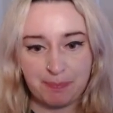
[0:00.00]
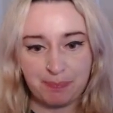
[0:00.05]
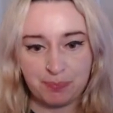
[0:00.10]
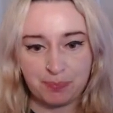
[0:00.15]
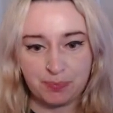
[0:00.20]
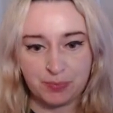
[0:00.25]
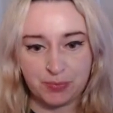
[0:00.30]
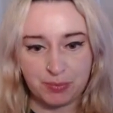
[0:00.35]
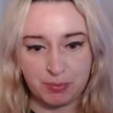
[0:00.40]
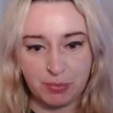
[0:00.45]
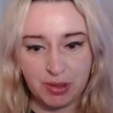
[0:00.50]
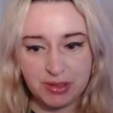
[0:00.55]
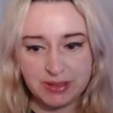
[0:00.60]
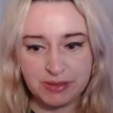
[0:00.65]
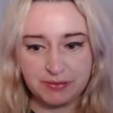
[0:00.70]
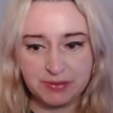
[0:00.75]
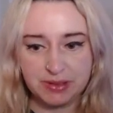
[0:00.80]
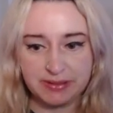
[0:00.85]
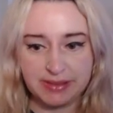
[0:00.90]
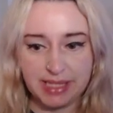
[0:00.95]
Most
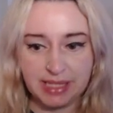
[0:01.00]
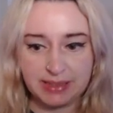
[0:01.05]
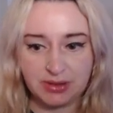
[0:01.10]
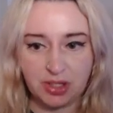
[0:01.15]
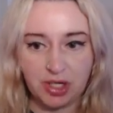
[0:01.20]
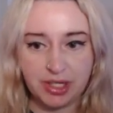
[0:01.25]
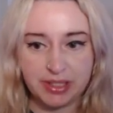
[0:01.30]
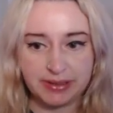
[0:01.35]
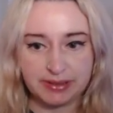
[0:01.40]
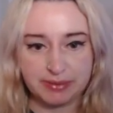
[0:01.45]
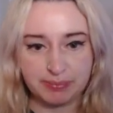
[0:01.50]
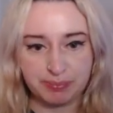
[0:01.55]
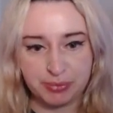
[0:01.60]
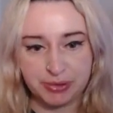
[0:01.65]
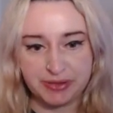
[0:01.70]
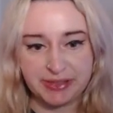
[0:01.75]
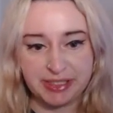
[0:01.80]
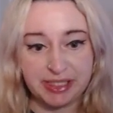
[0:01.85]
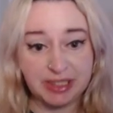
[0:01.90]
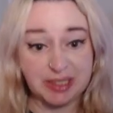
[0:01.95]
of the decks aren't
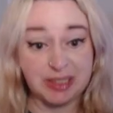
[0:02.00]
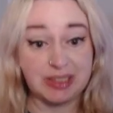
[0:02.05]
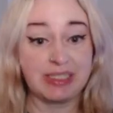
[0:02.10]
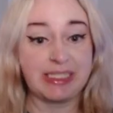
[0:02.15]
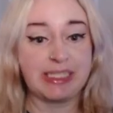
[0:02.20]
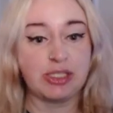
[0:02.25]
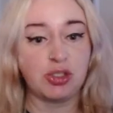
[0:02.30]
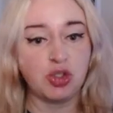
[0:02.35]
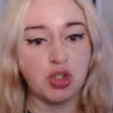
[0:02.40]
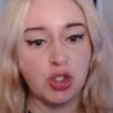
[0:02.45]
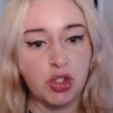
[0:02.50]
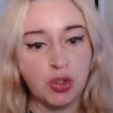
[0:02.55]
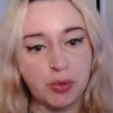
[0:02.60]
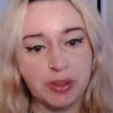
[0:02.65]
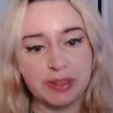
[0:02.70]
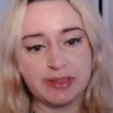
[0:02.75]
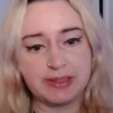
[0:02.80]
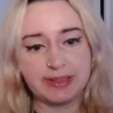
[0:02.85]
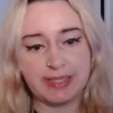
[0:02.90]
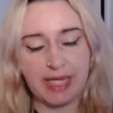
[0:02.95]
particularly new
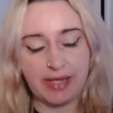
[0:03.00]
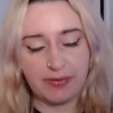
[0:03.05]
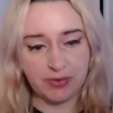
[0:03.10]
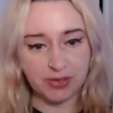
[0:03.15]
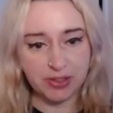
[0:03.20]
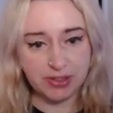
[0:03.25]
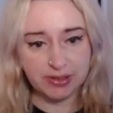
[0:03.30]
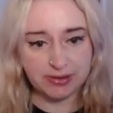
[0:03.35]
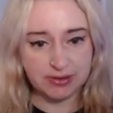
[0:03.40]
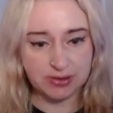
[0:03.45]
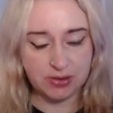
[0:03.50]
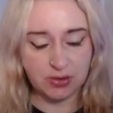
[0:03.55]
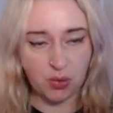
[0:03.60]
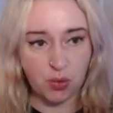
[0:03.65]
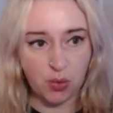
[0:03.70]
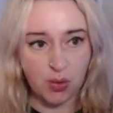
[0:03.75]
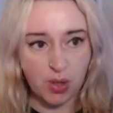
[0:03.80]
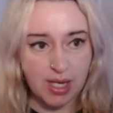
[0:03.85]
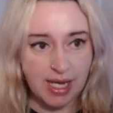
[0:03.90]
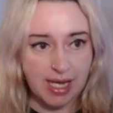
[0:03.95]
in standard,
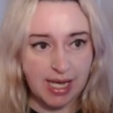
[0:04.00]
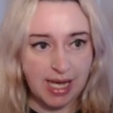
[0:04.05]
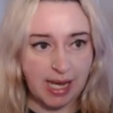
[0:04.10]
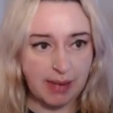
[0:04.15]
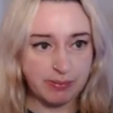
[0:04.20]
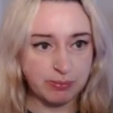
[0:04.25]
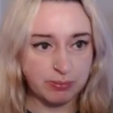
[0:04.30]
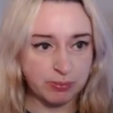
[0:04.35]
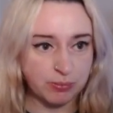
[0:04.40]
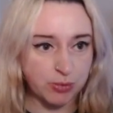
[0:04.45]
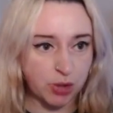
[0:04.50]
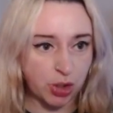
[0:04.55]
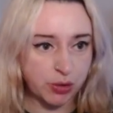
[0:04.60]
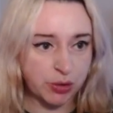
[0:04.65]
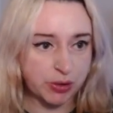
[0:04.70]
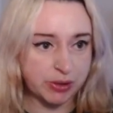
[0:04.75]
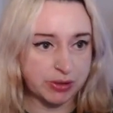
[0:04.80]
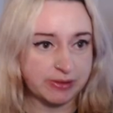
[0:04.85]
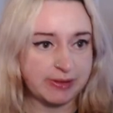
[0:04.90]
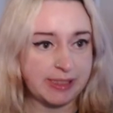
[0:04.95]
so I'm not
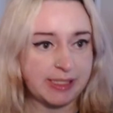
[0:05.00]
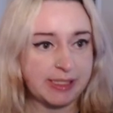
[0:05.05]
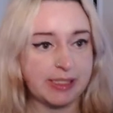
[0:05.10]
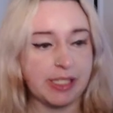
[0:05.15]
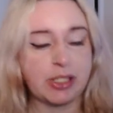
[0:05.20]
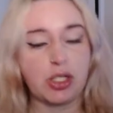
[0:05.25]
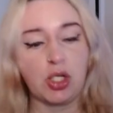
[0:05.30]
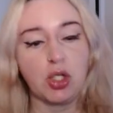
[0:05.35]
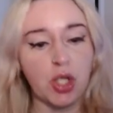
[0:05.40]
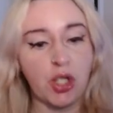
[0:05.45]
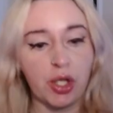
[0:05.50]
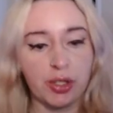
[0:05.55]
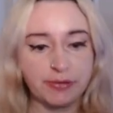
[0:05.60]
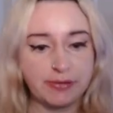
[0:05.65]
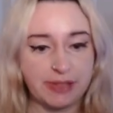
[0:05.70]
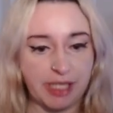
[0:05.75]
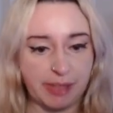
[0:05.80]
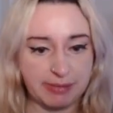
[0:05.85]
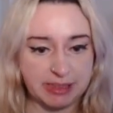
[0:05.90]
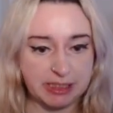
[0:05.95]
going to take like a lot of
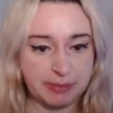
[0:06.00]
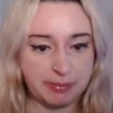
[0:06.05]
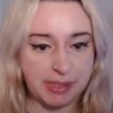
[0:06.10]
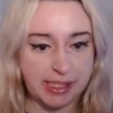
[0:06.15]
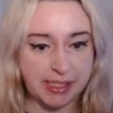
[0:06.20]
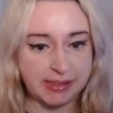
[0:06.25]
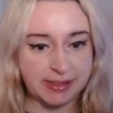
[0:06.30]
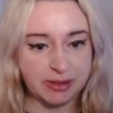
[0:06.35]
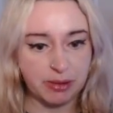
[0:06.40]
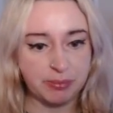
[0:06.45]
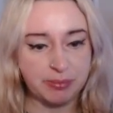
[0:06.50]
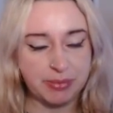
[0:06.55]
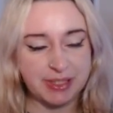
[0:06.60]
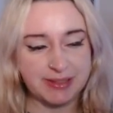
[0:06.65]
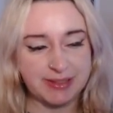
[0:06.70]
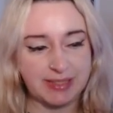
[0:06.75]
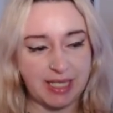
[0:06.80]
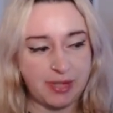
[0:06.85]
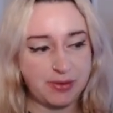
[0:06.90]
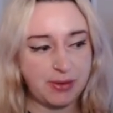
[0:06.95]
time explaining them
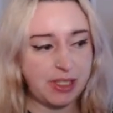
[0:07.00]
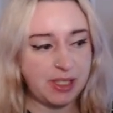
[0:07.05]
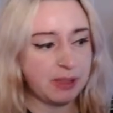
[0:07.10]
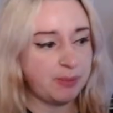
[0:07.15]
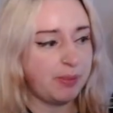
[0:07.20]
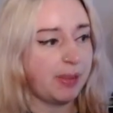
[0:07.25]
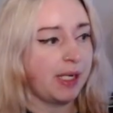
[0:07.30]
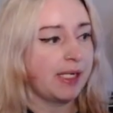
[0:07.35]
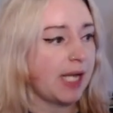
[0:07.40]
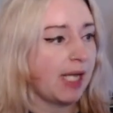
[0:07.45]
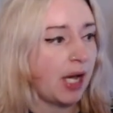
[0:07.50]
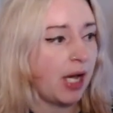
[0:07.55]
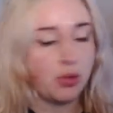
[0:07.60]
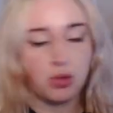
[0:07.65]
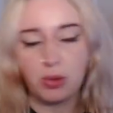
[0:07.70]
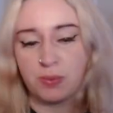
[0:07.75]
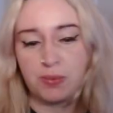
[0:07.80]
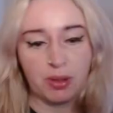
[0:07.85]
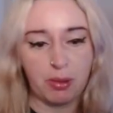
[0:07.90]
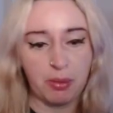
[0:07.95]
because I think by now
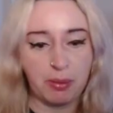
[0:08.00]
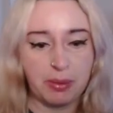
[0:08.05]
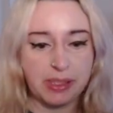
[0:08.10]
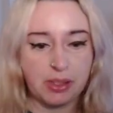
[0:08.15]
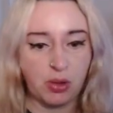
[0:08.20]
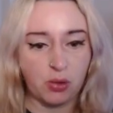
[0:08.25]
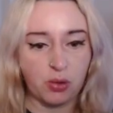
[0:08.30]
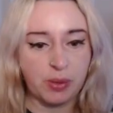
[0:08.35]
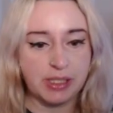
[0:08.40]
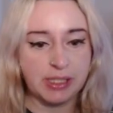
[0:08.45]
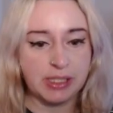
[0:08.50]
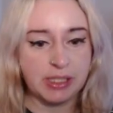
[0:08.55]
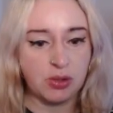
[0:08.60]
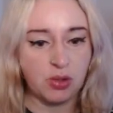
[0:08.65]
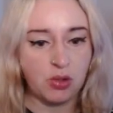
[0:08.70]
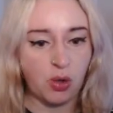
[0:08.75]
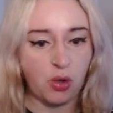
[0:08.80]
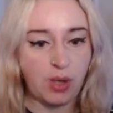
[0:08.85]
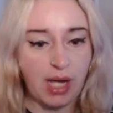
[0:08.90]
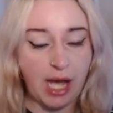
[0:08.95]
you probably already
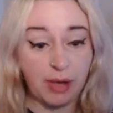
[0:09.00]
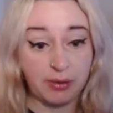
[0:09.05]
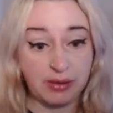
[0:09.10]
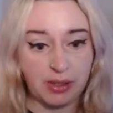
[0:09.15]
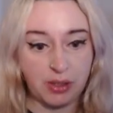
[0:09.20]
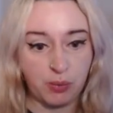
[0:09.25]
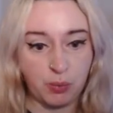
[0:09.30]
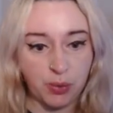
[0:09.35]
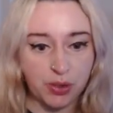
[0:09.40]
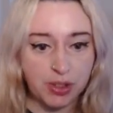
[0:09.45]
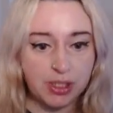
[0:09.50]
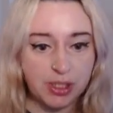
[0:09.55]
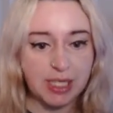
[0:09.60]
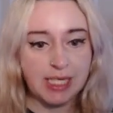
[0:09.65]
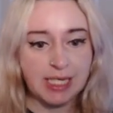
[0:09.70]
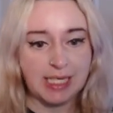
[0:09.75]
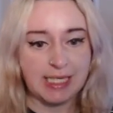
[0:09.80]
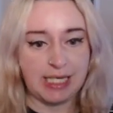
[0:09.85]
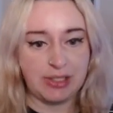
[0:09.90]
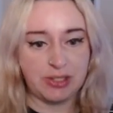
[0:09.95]
know how they work.
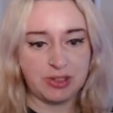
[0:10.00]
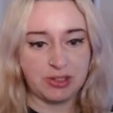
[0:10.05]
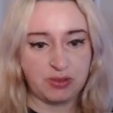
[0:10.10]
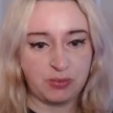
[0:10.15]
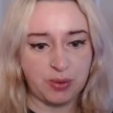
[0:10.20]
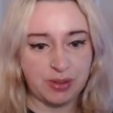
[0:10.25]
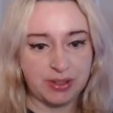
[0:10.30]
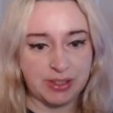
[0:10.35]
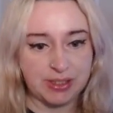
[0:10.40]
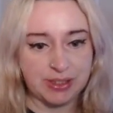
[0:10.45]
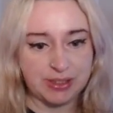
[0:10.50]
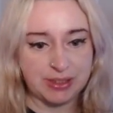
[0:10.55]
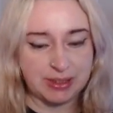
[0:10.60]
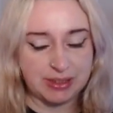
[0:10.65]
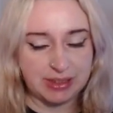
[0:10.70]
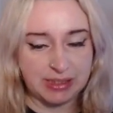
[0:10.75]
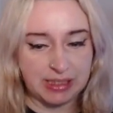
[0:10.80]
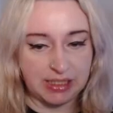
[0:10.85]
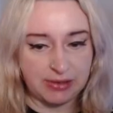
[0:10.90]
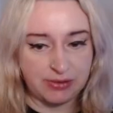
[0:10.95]
I just want to
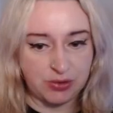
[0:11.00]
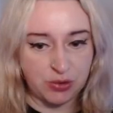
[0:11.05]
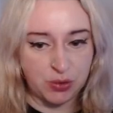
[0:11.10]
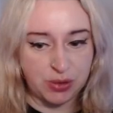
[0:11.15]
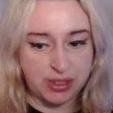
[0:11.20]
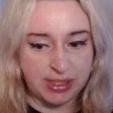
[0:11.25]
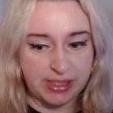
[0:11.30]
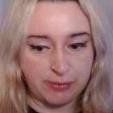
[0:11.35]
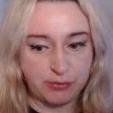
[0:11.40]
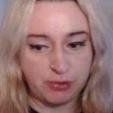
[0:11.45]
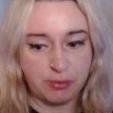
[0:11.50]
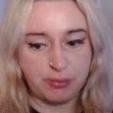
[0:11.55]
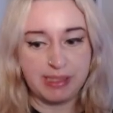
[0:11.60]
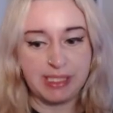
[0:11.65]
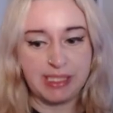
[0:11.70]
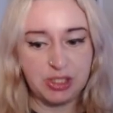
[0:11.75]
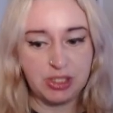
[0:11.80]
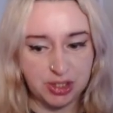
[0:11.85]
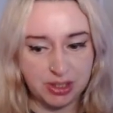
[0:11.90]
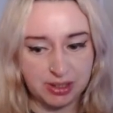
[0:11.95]
get you the
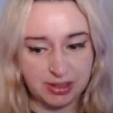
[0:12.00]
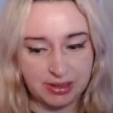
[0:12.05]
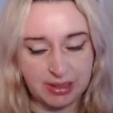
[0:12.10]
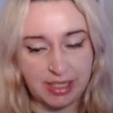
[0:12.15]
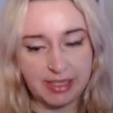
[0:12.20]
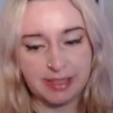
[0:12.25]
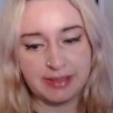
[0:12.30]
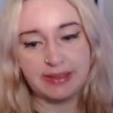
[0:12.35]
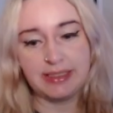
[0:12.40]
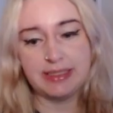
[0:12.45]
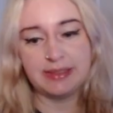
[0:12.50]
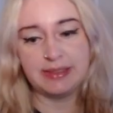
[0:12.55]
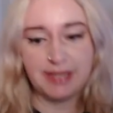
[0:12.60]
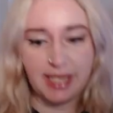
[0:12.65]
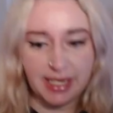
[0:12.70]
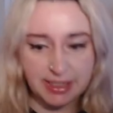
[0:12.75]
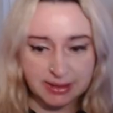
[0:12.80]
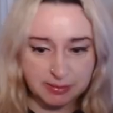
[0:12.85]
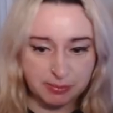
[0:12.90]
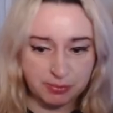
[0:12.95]
information, like these
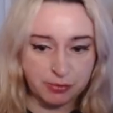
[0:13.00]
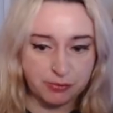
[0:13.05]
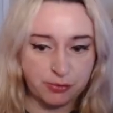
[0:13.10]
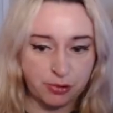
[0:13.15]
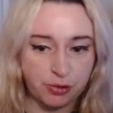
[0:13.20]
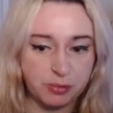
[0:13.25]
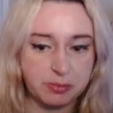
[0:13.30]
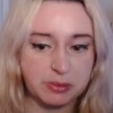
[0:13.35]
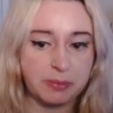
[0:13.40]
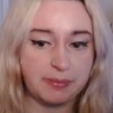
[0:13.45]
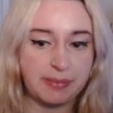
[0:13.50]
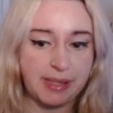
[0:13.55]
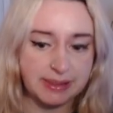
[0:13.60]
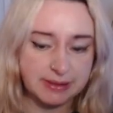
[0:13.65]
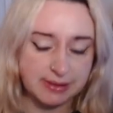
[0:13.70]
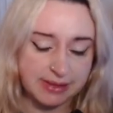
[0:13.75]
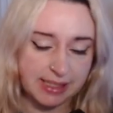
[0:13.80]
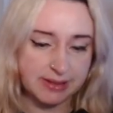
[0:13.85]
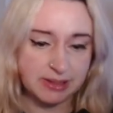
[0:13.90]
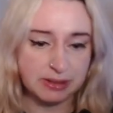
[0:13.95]
decks perform the
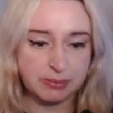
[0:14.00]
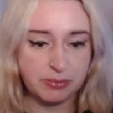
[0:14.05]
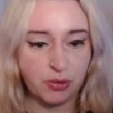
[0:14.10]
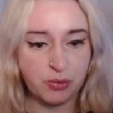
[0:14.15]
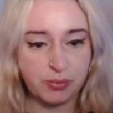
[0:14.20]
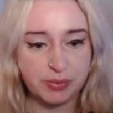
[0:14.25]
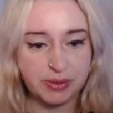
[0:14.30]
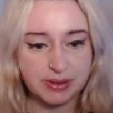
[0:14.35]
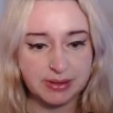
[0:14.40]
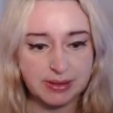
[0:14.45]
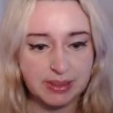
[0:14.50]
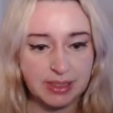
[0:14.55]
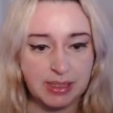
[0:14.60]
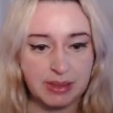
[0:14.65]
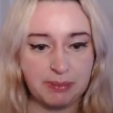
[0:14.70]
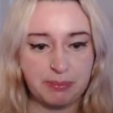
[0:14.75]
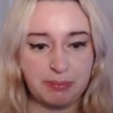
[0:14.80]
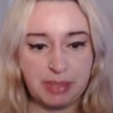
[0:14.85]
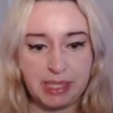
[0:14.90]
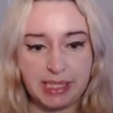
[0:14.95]
best at the moment
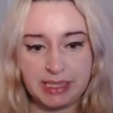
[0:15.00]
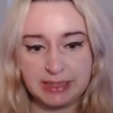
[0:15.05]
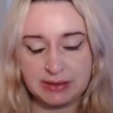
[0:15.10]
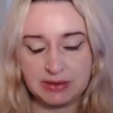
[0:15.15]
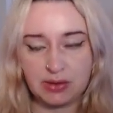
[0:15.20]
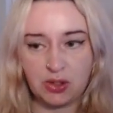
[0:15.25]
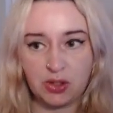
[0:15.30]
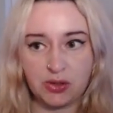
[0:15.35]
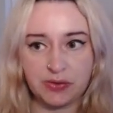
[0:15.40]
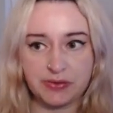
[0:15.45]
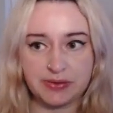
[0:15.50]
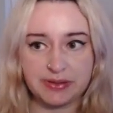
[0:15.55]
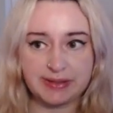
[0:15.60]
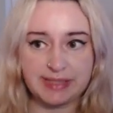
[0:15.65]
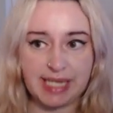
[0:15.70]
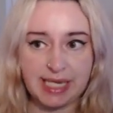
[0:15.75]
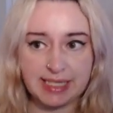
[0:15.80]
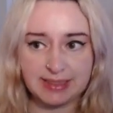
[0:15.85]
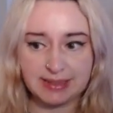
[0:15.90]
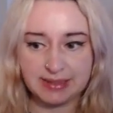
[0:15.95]
based on
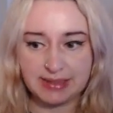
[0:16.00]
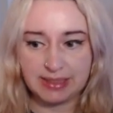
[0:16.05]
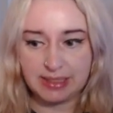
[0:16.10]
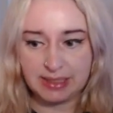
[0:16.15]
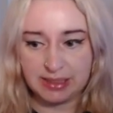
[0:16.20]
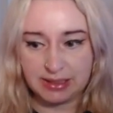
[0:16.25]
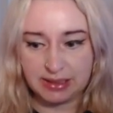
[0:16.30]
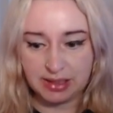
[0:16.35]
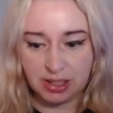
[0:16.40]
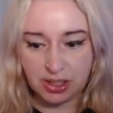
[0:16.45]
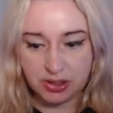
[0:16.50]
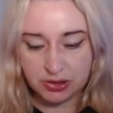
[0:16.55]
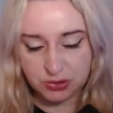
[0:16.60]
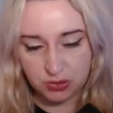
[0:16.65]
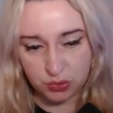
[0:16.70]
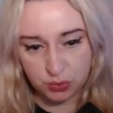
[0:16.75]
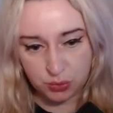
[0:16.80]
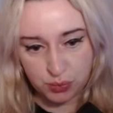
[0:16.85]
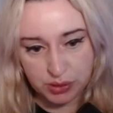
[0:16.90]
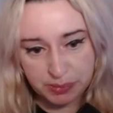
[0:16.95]
stats in
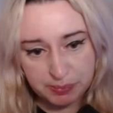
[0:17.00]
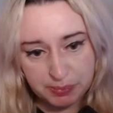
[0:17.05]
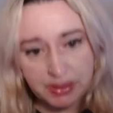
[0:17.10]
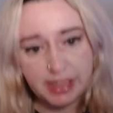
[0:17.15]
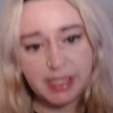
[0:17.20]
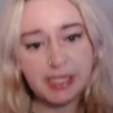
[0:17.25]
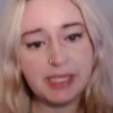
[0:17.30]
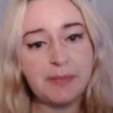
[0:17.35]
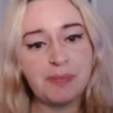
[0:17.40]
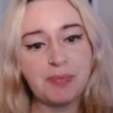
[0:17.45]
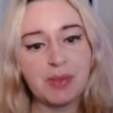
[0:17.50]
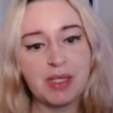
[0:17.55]
Hearthstone Replay.